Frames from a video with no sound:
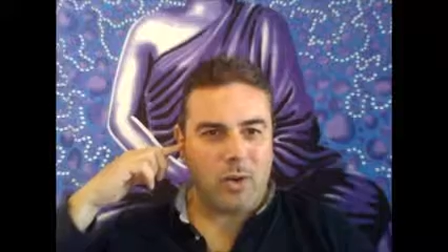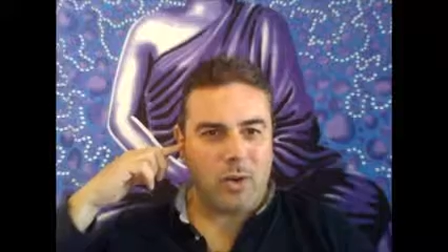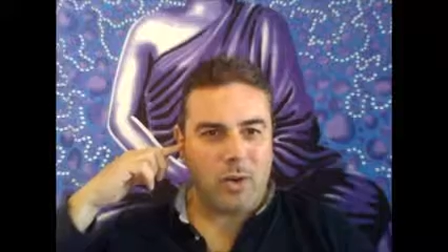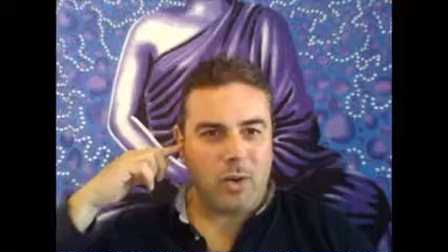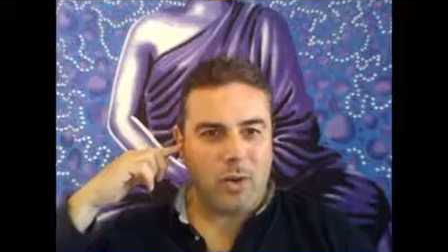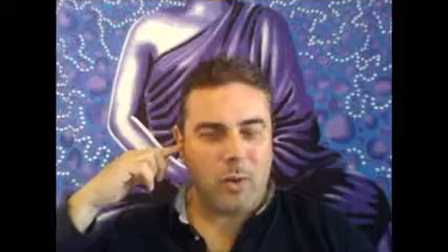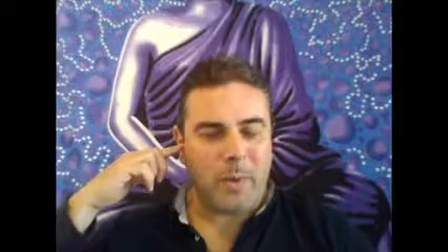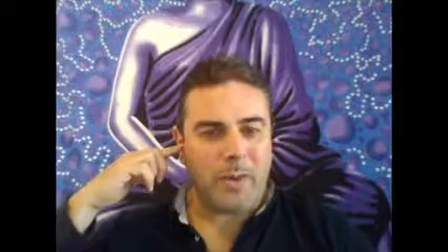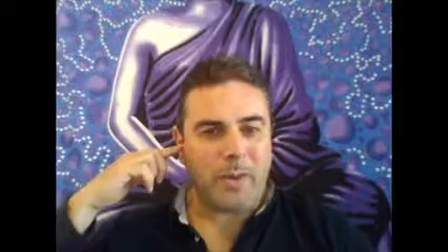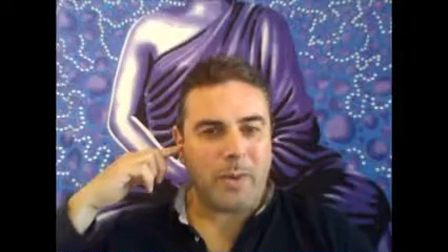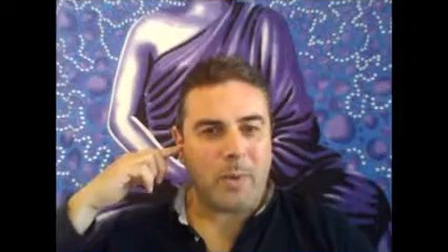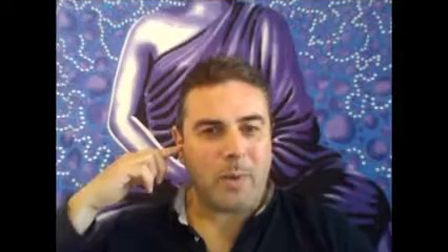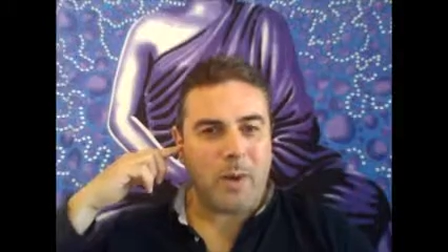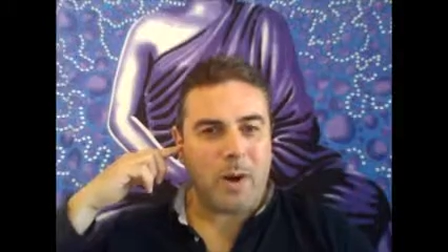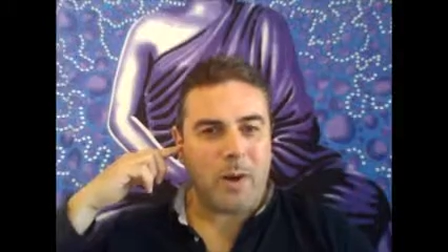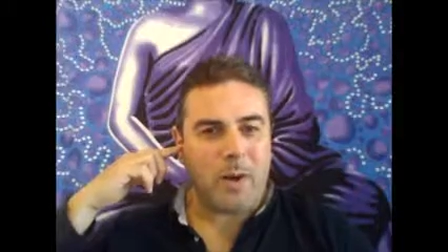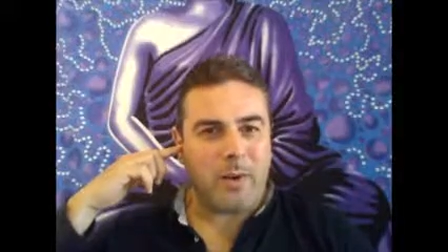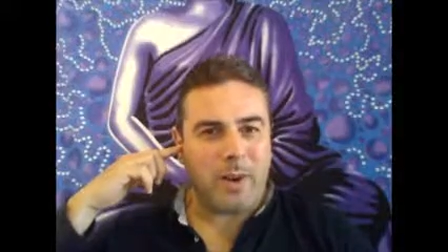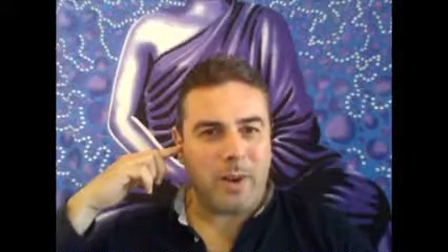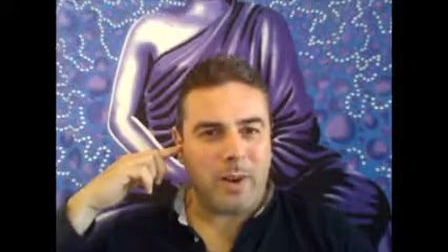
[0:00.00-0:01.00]
go into
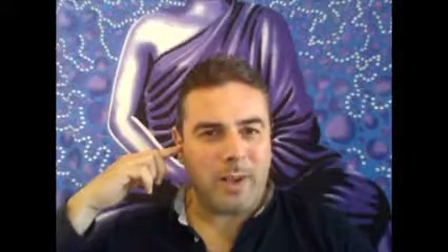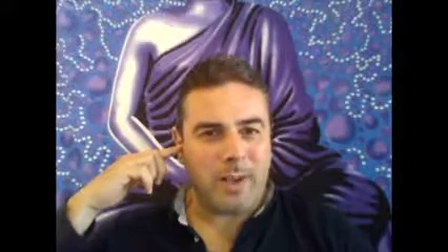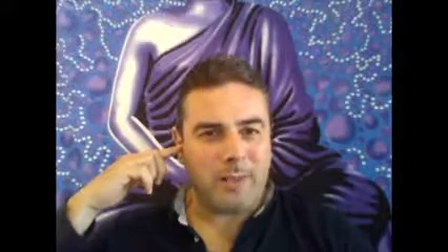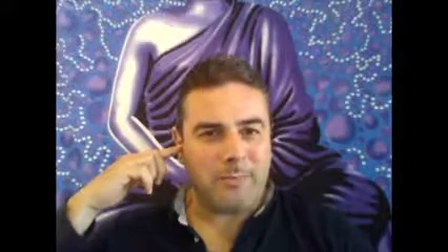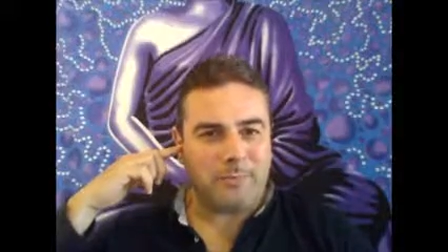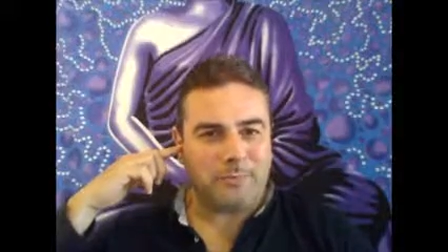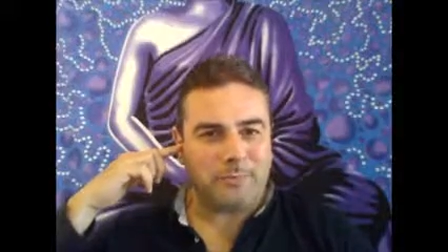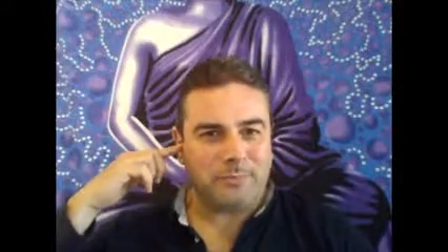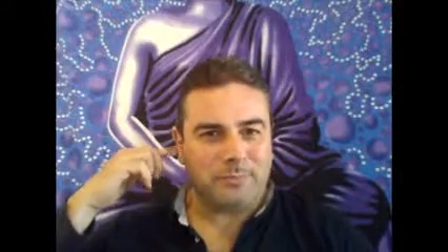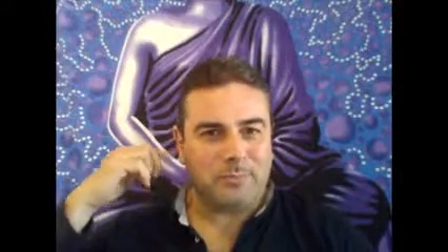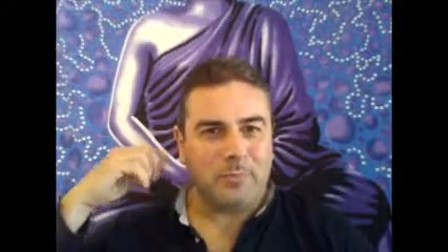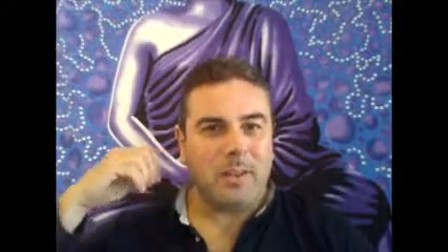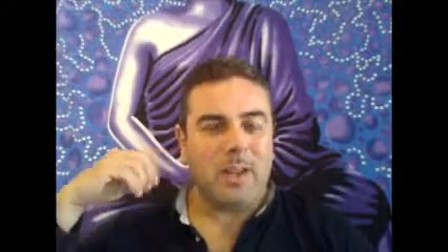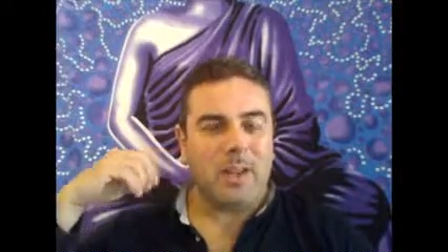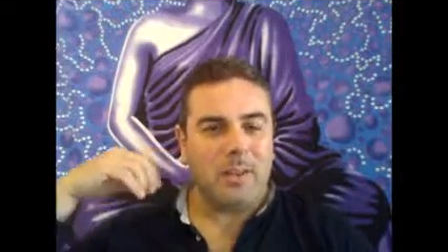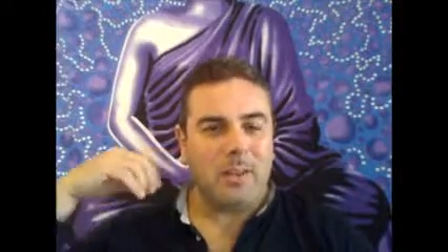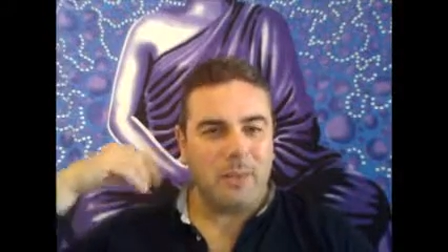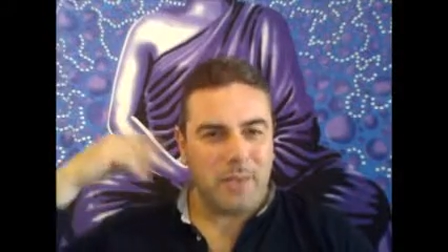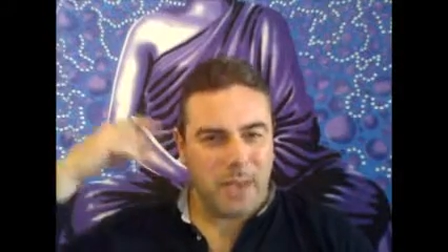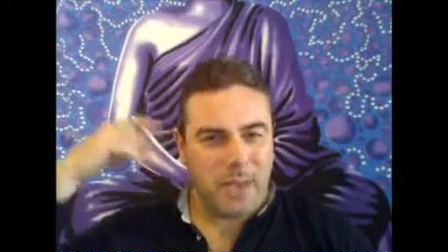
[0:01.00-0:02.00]
our ear,
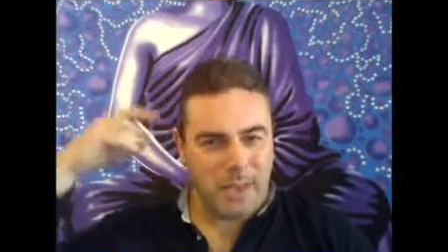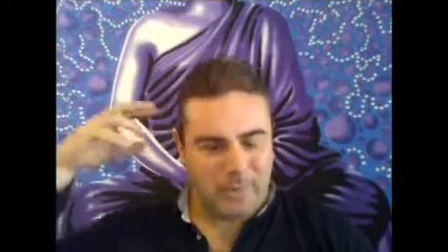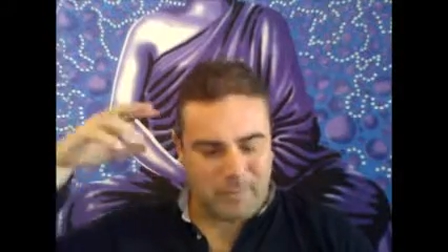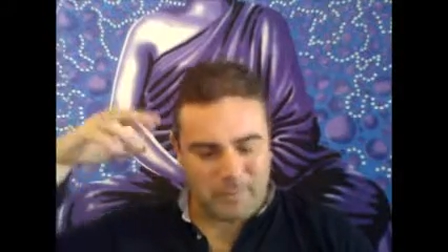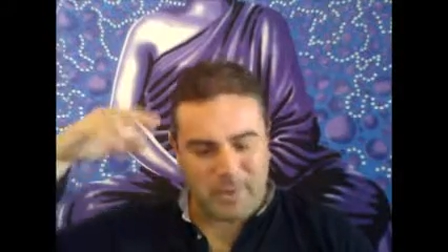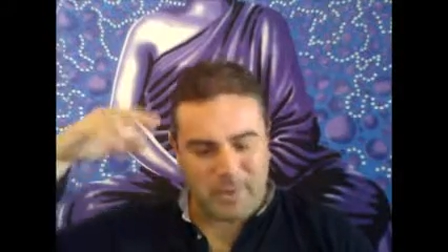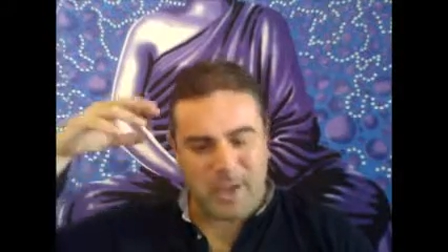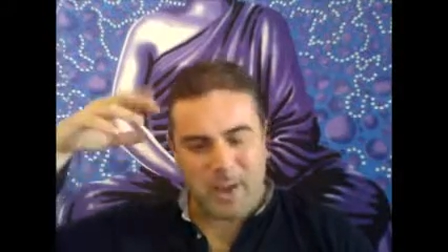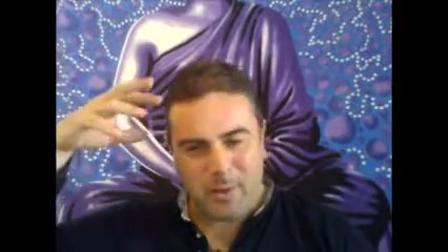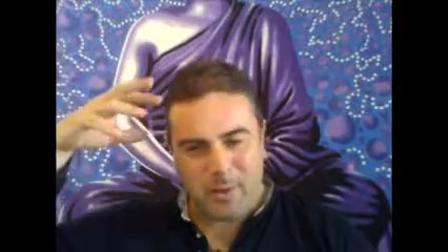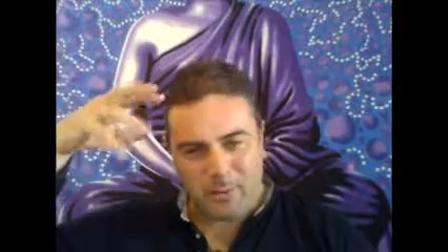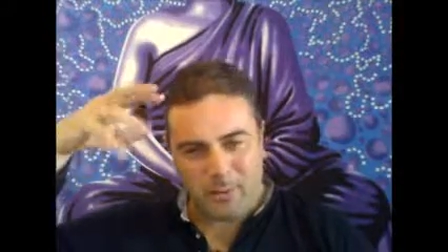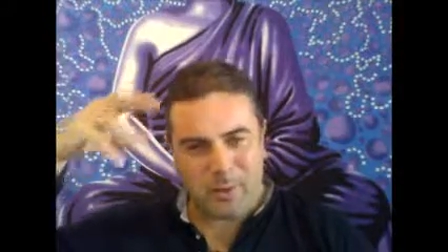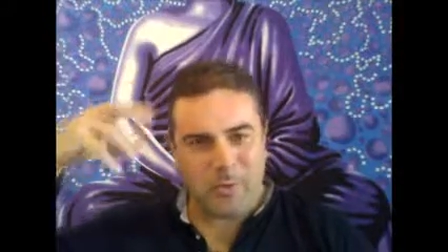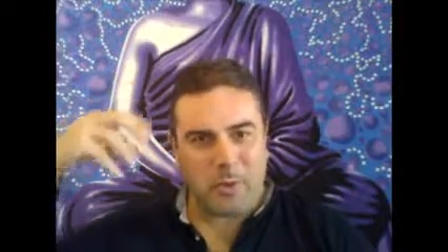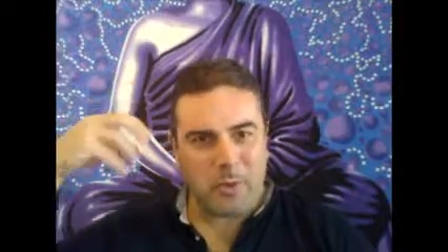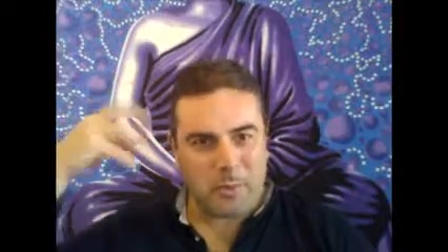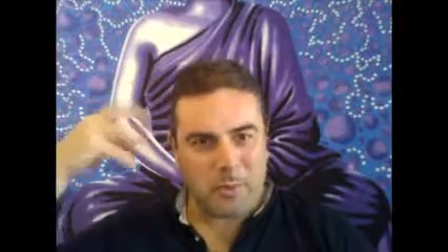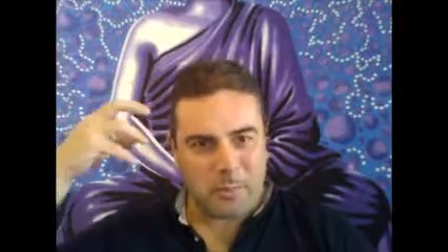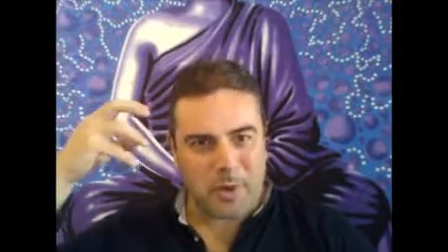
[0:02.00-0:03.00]
then they go
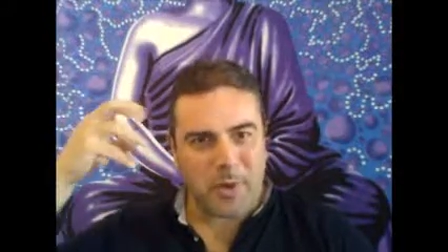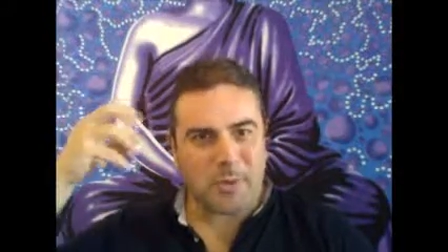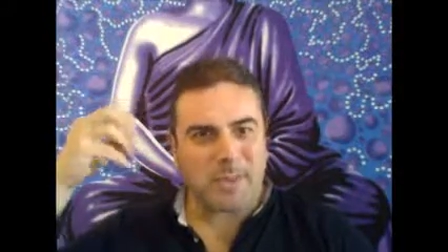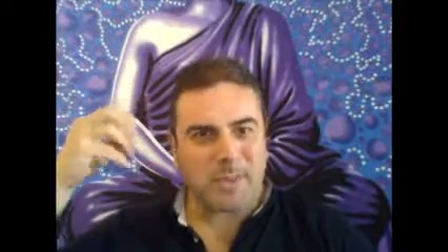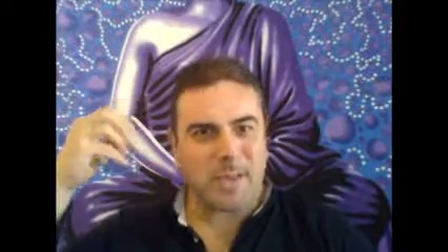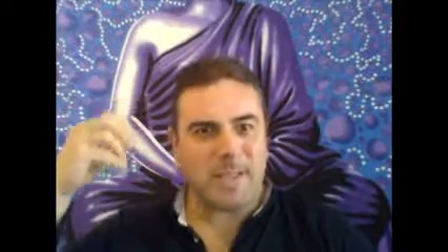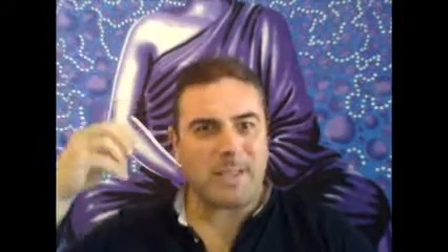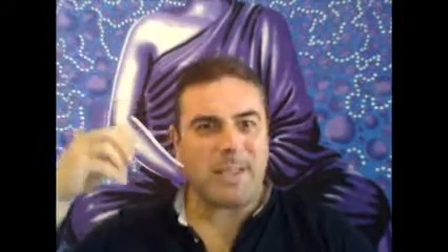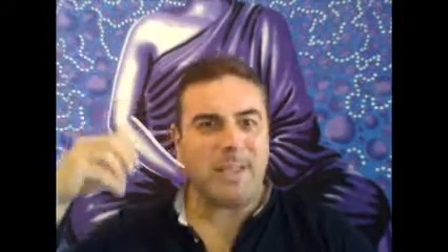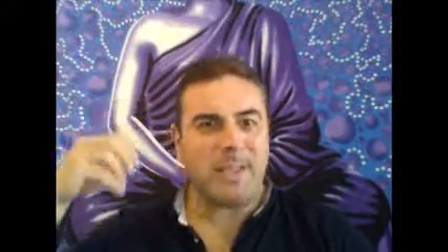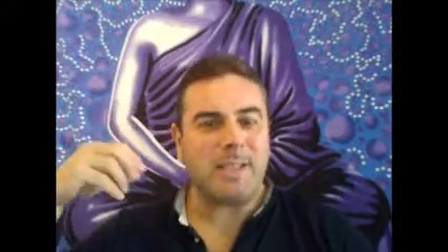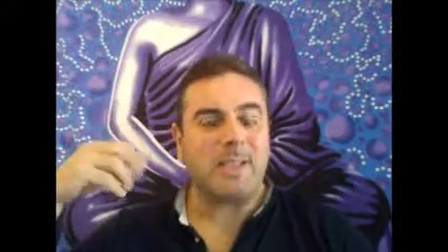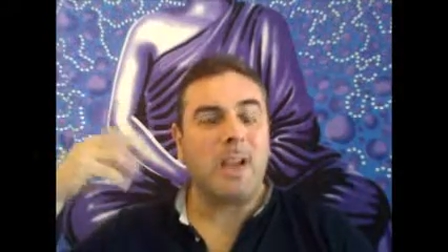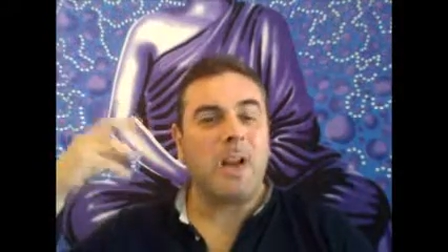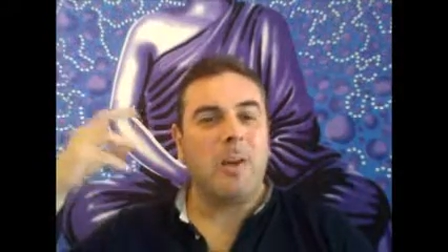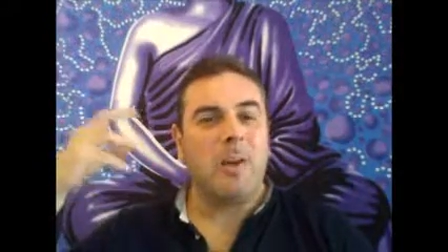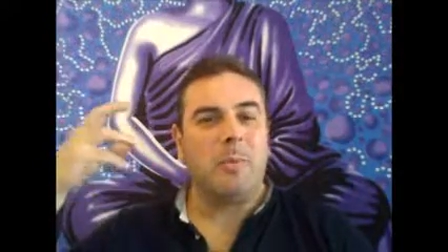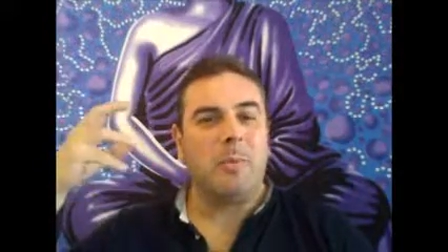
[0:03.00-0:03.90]
through other processes,